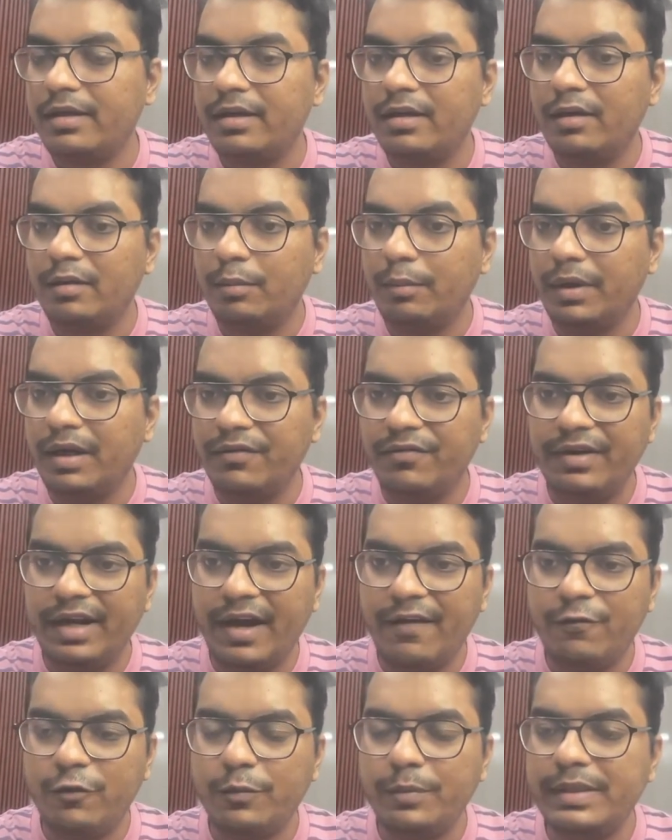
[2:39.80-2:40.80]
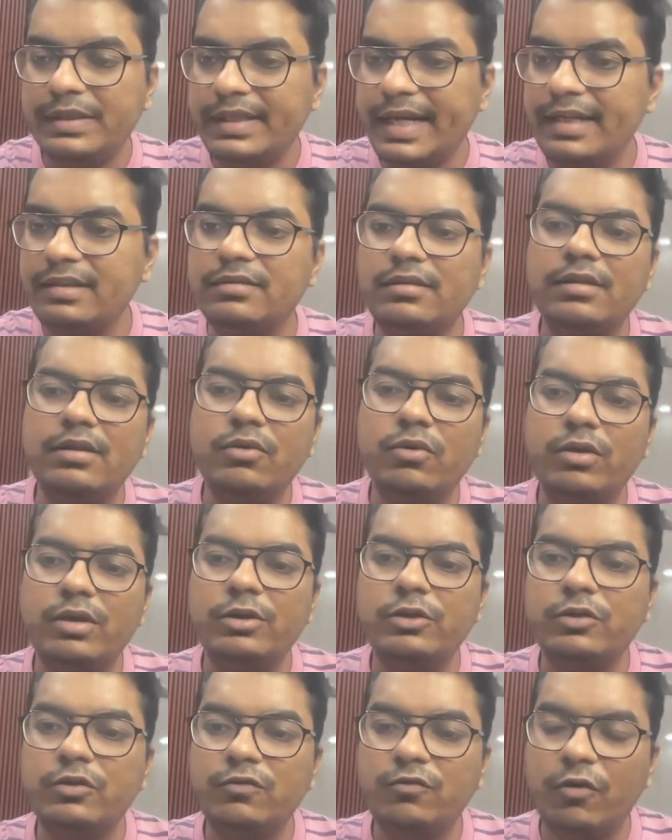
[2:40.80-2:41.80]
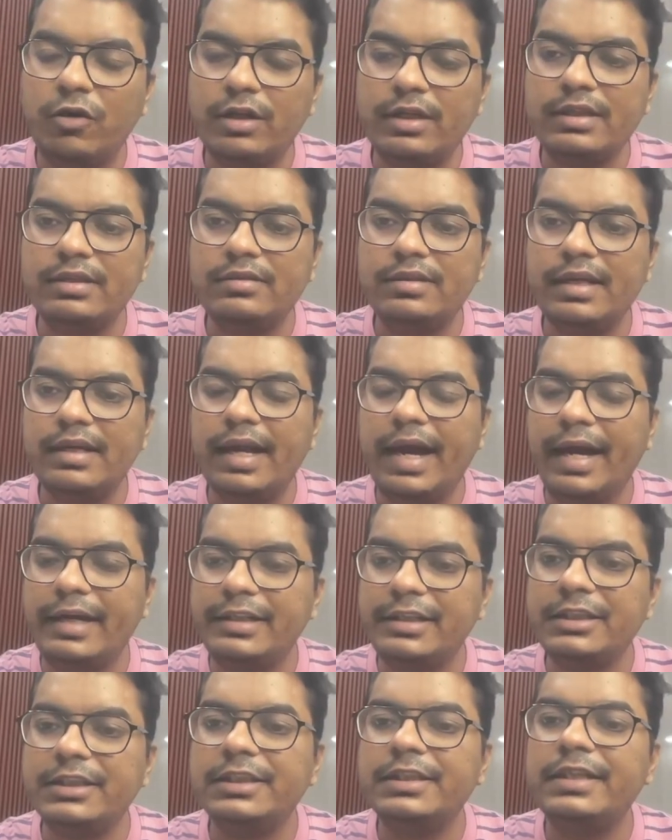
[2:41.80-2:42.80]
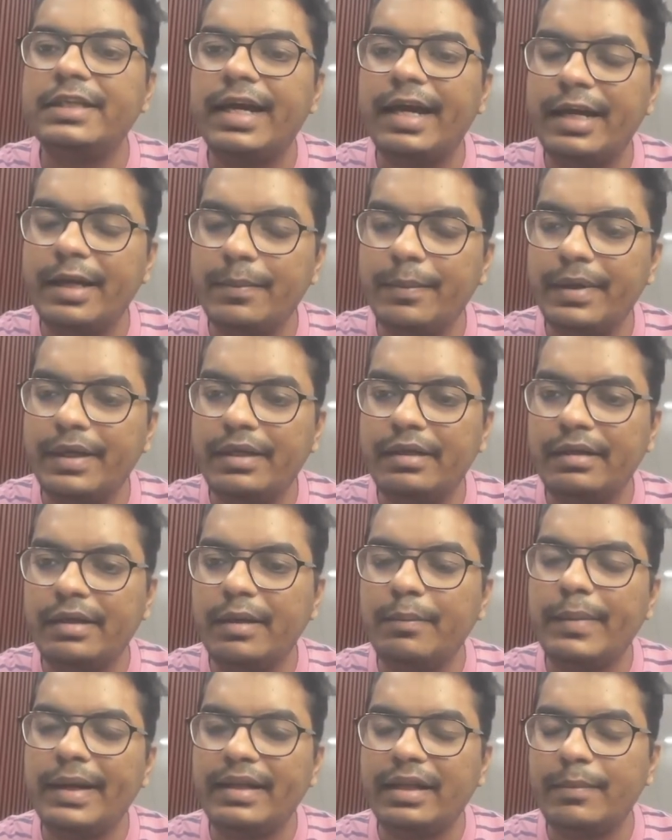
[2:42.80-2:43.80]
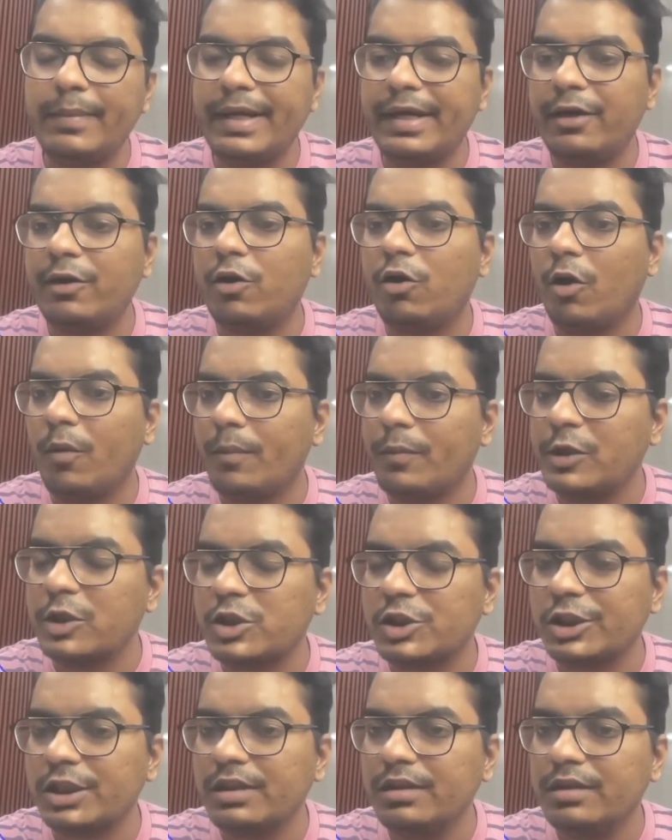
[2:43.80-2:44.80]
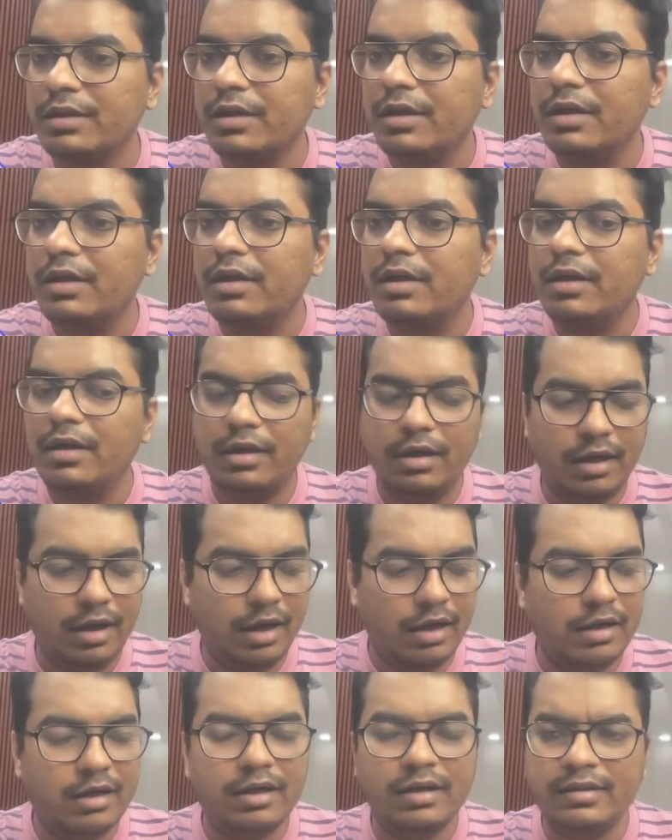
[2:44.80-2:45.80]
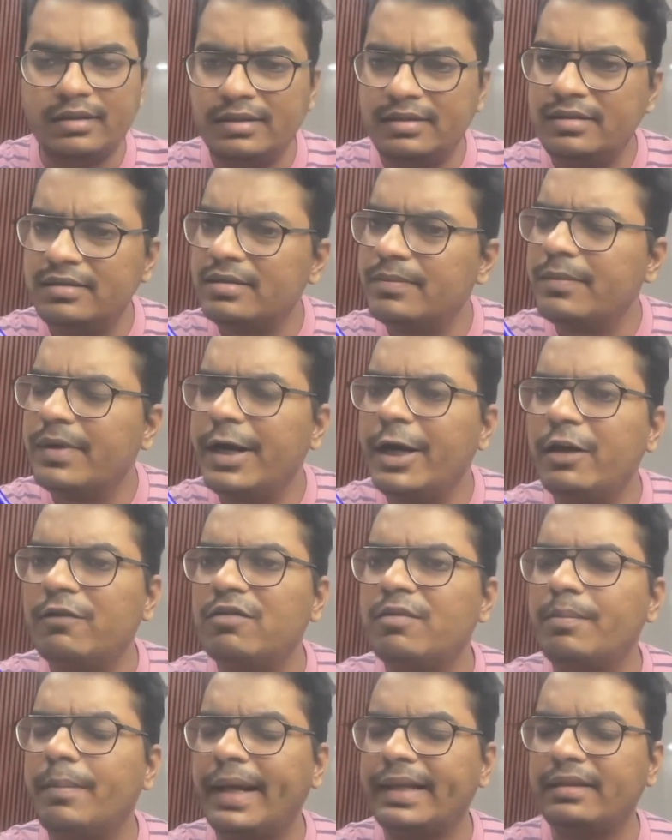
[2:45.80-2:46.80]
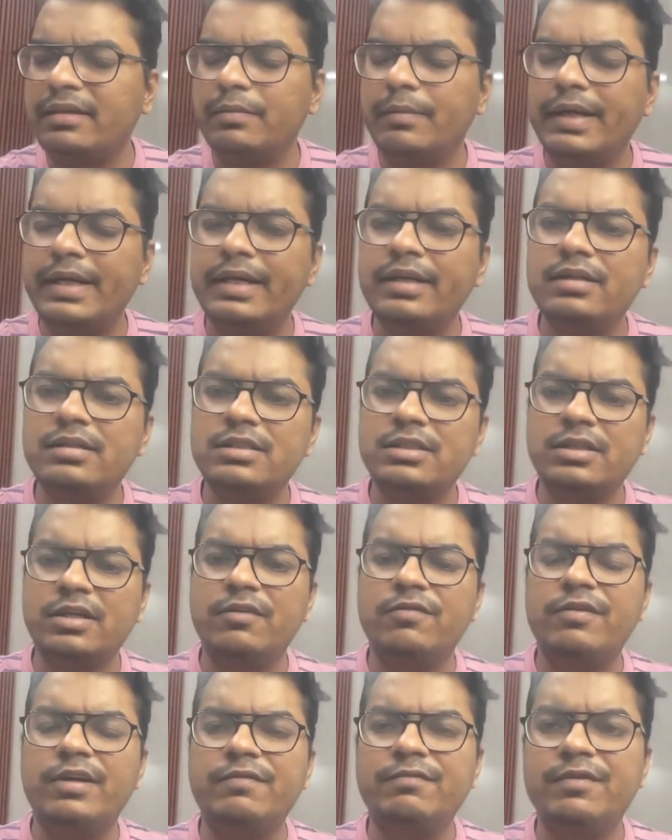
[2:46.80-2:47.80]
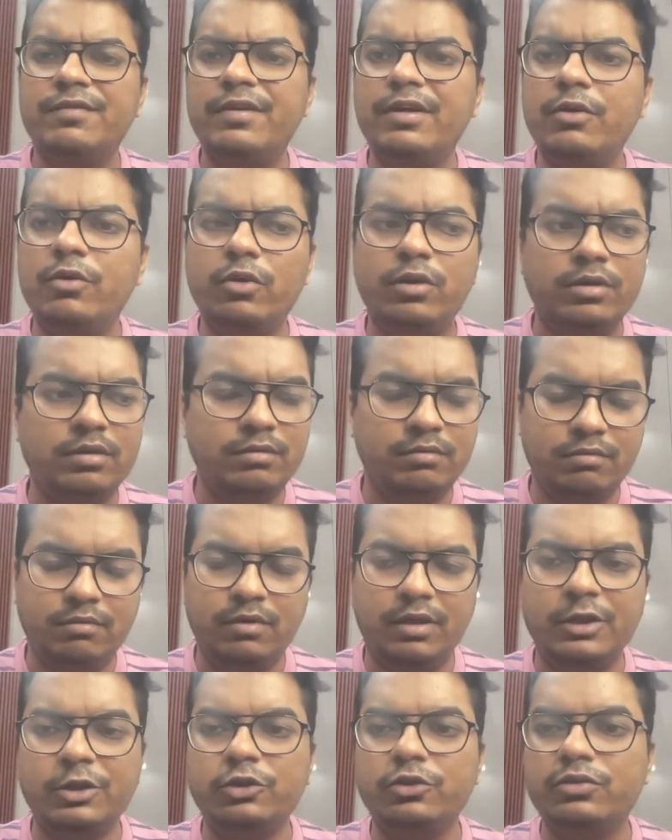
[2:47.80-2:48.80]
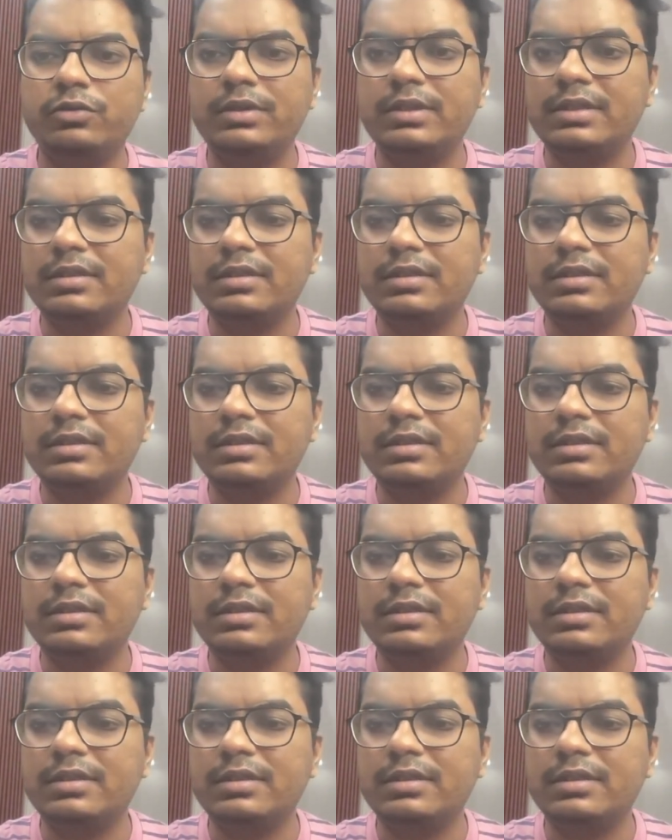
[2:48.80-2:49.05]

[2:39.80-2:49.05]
But we have to precisely look into what is an identity element in a mathematical operation. This is some kind of a mathematical stuff and we will look into this